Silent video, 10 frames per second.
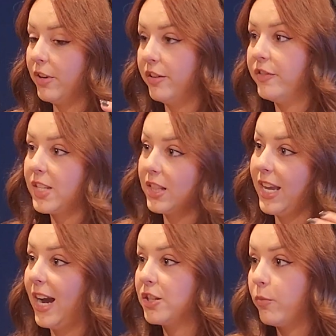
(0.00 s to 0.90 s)
very physically
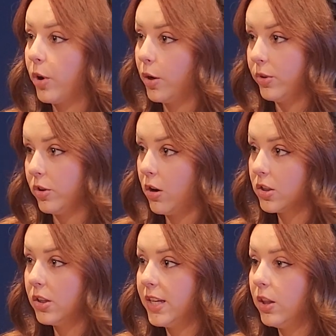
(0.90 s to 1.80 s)
active, working with
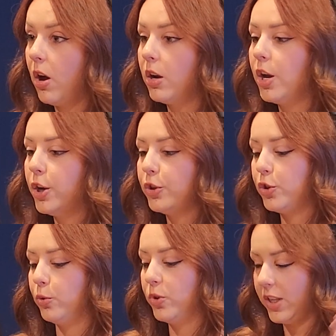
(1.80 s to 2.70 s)
dogs all day long,
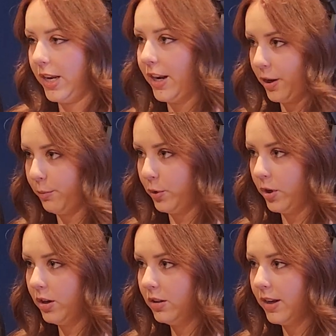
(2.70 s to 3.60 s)
to sitting at a
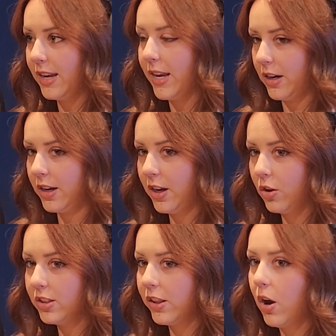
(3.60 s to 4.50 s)
computer and editing
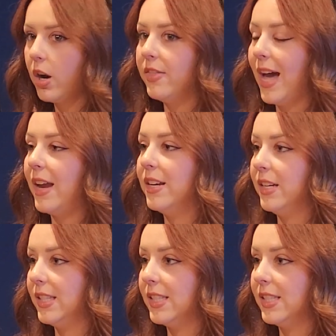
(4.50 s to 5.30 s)
all day long. And that in